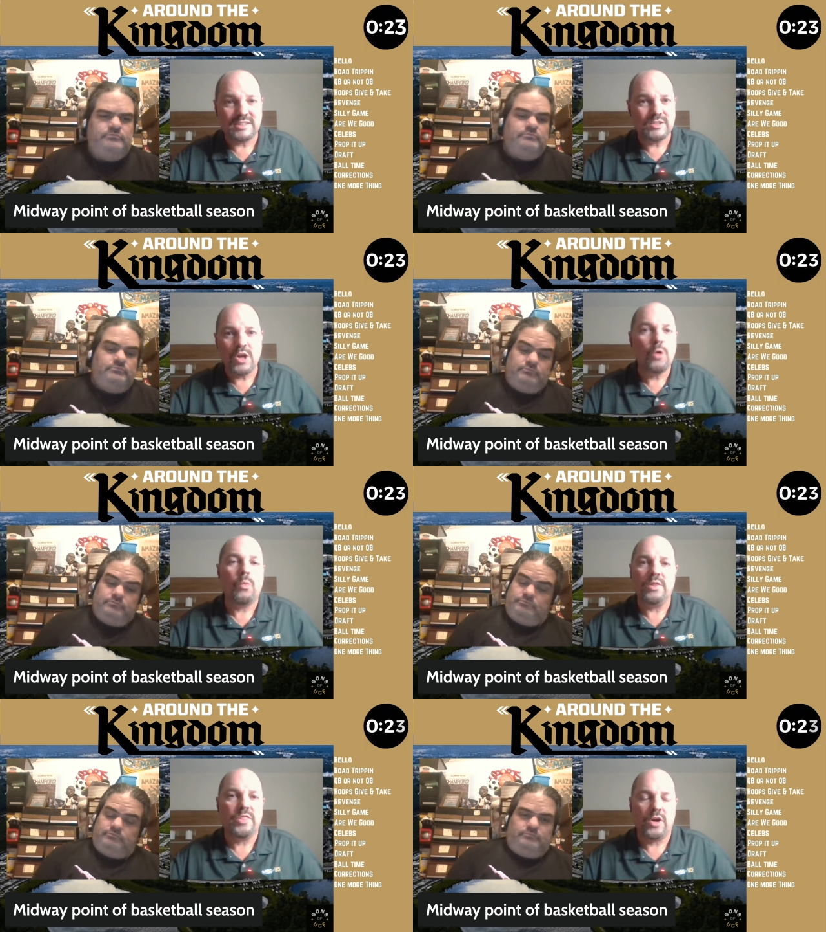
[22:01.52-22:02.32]
Speaker 1: And no
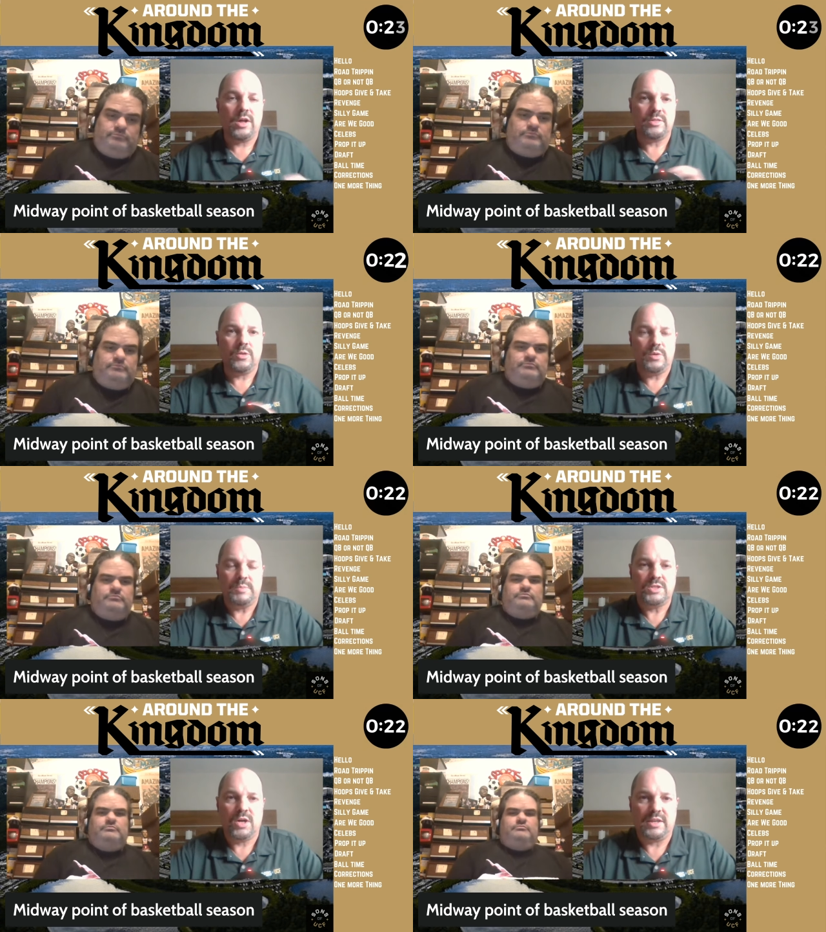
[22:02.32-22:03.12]
one thought that we'd
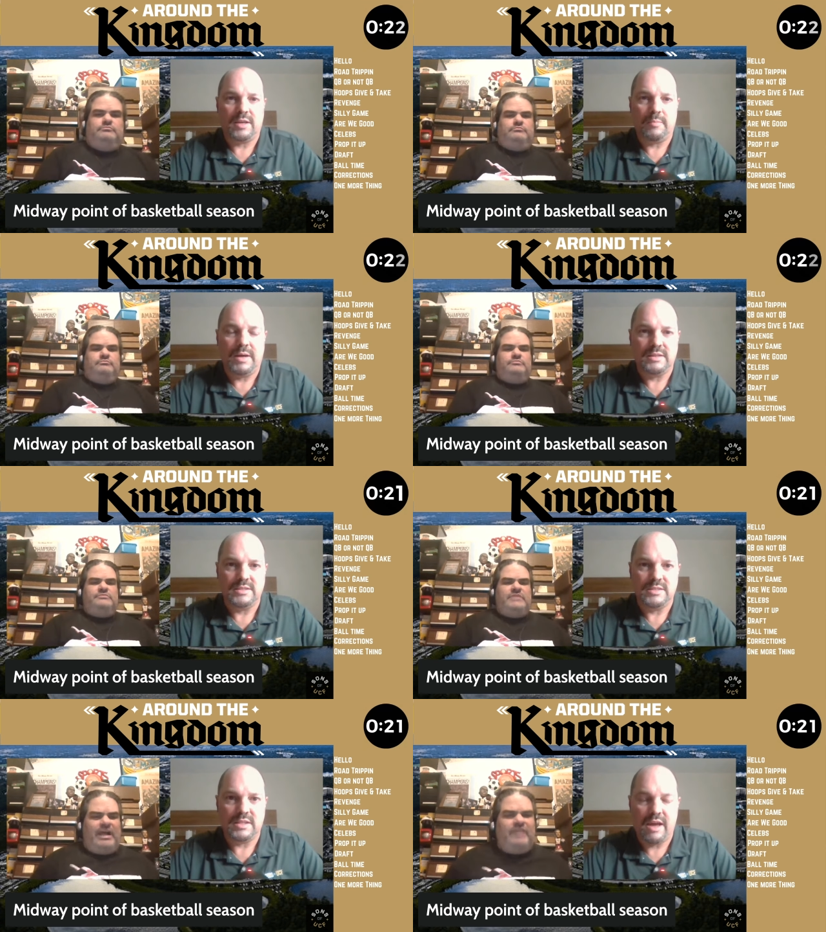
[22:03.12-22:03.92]
be talking about
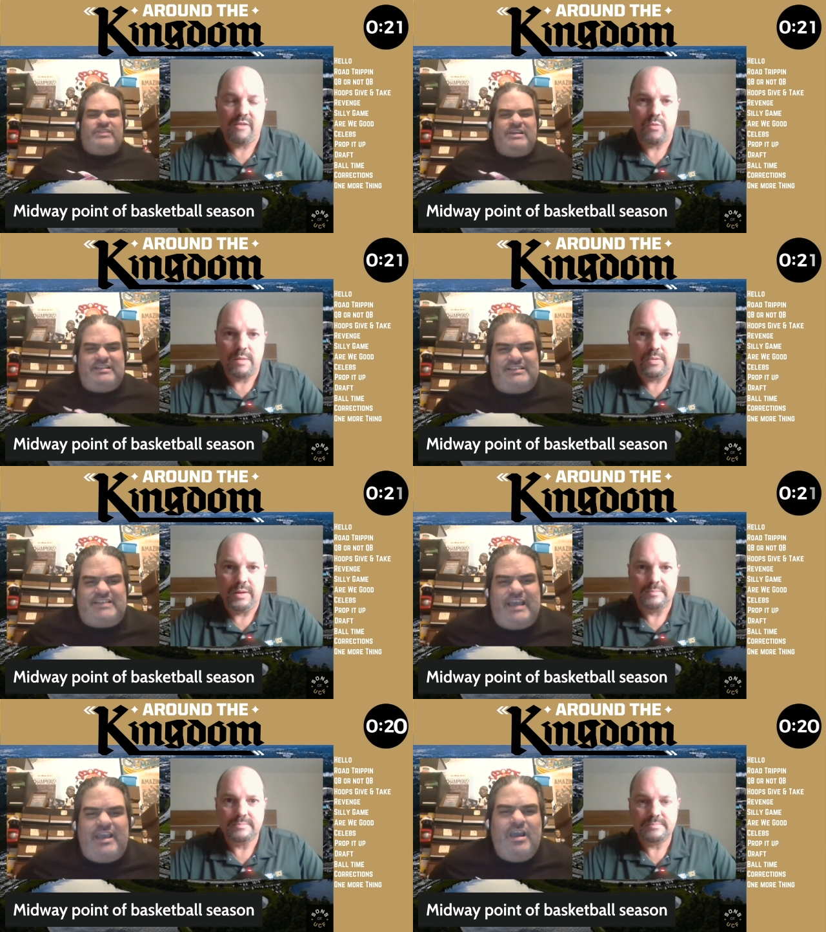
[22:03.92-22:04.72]
this.
Speaker 2: I was going to
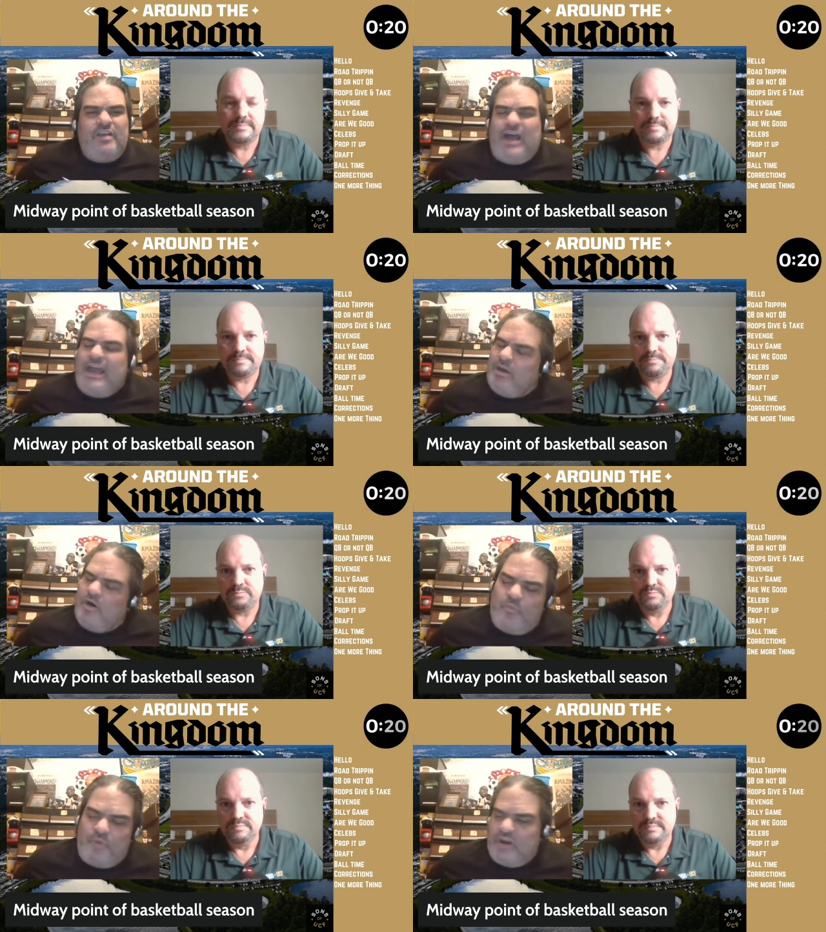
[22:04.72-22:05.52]
say, I
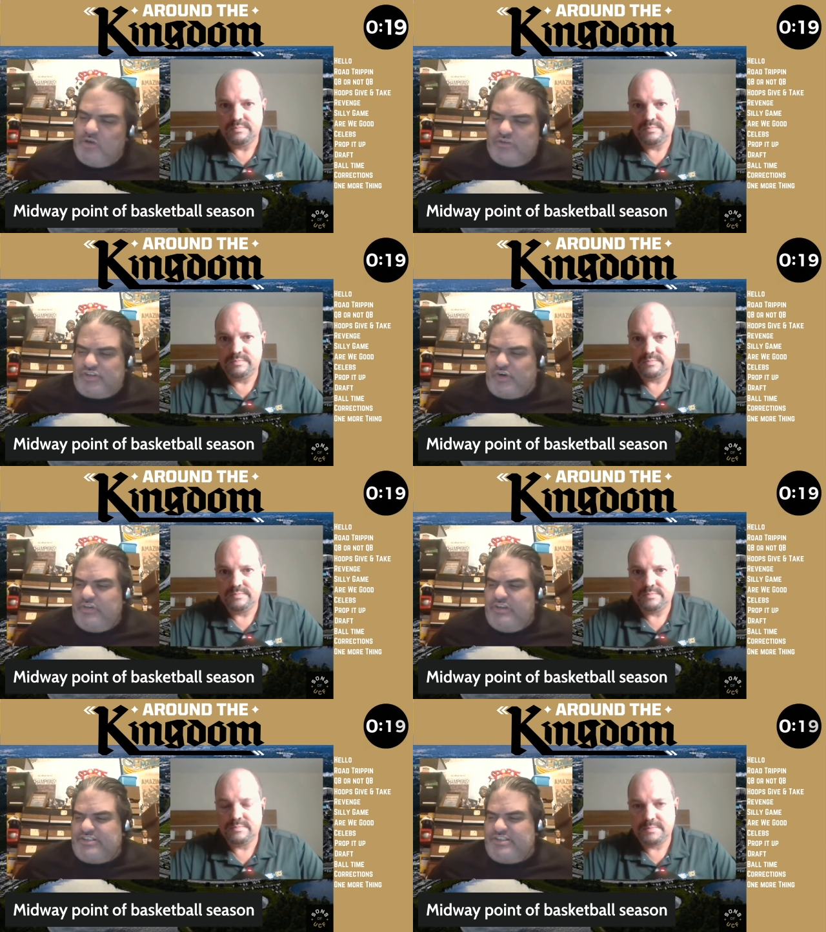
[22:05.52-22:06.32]
hope we don't turn
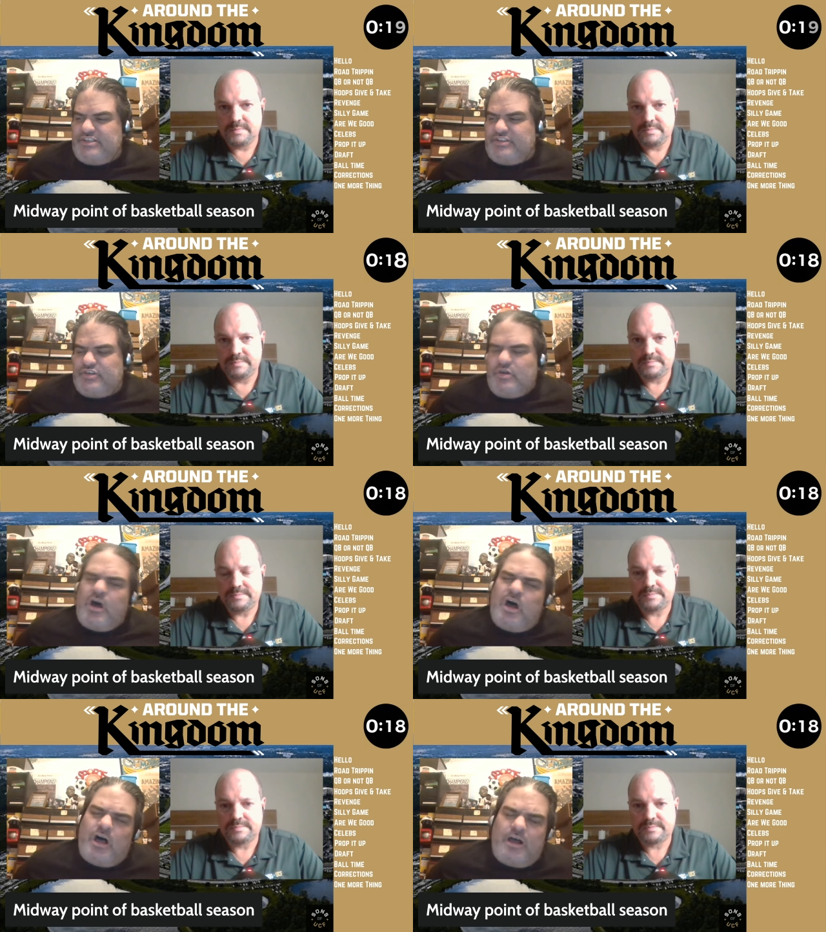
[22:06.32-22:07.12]
this into,
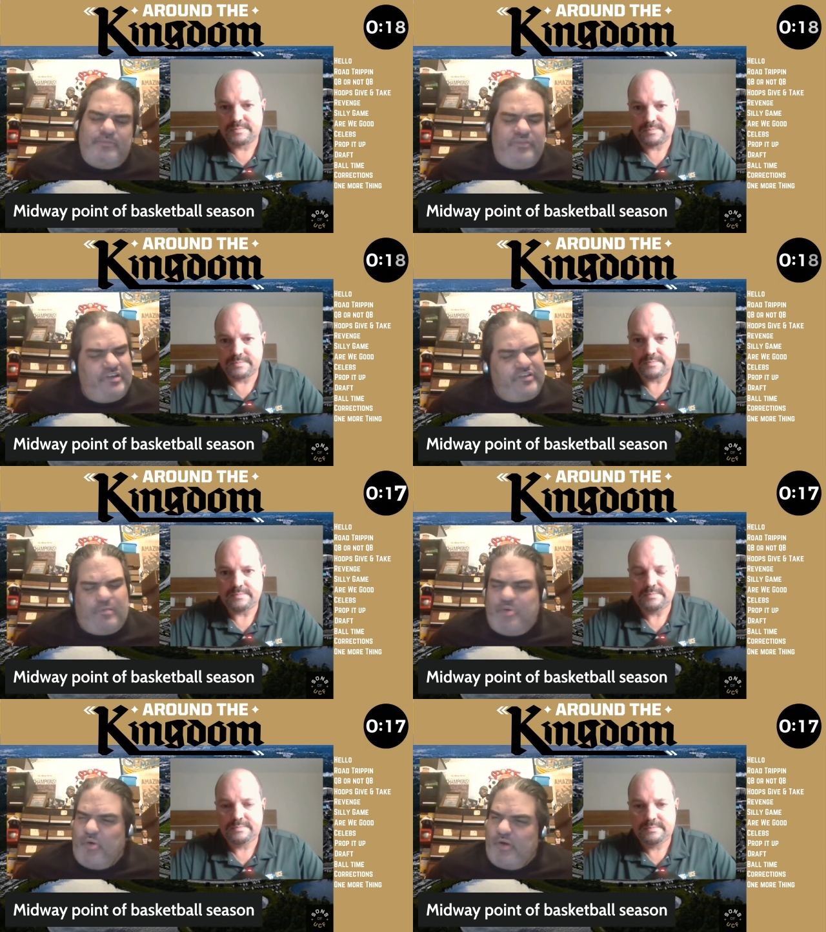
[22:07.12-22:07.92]
oh, I'm
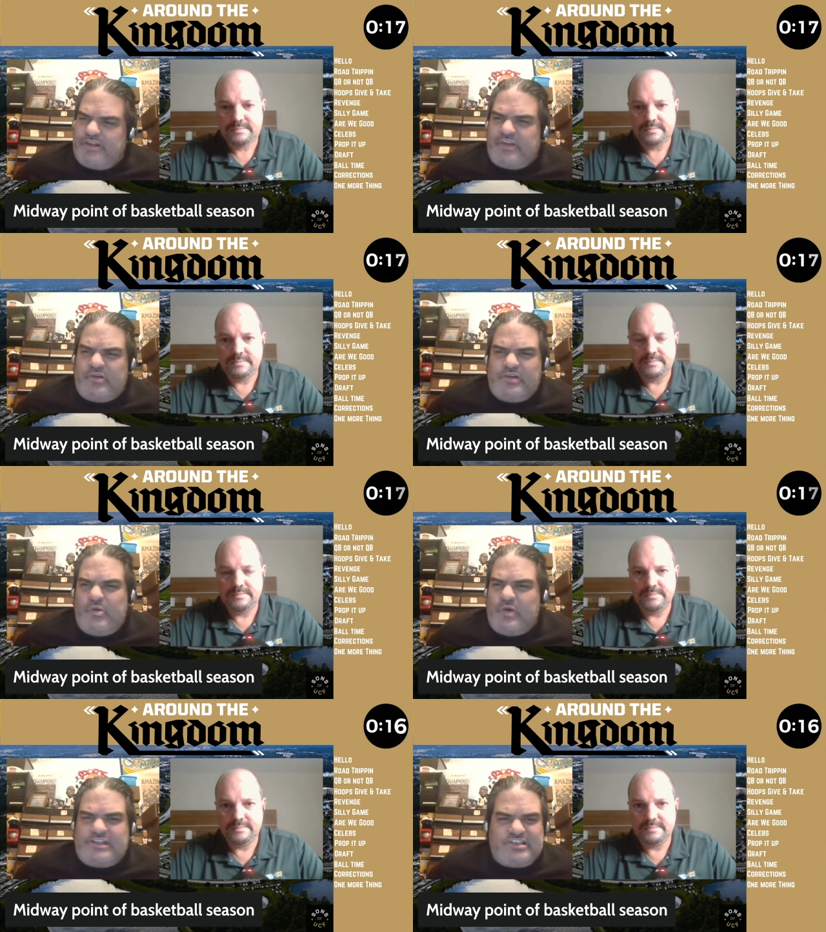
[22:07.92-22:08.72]
disappointed they only
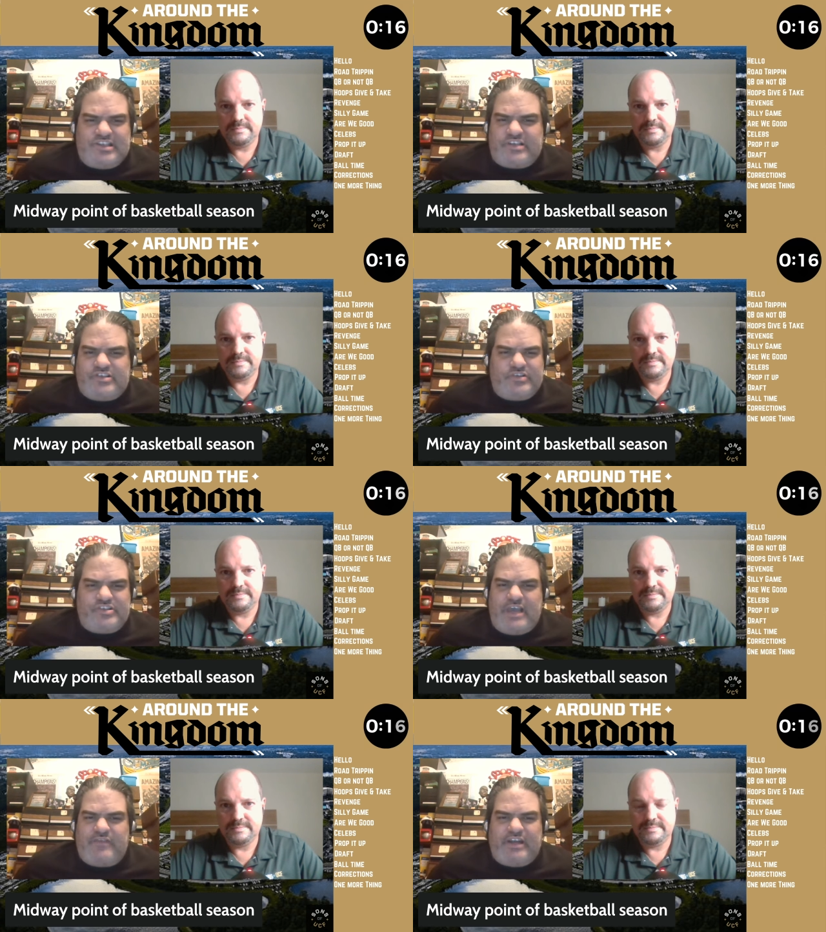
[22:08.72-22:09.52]
won 6 or
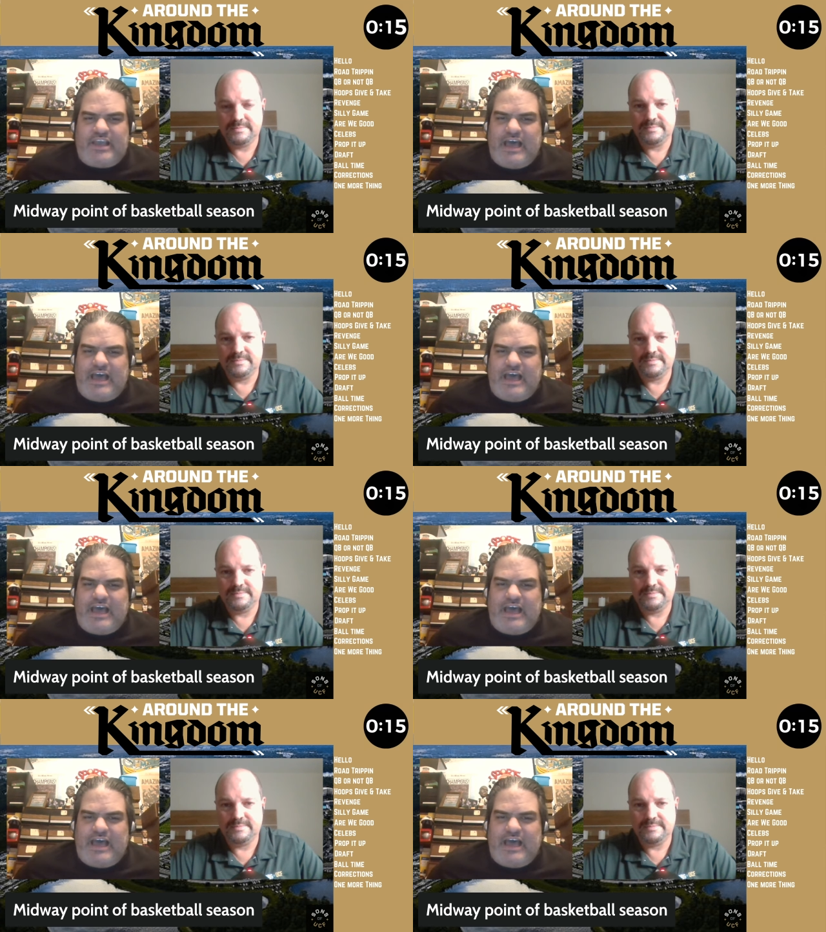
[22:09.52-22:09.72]
7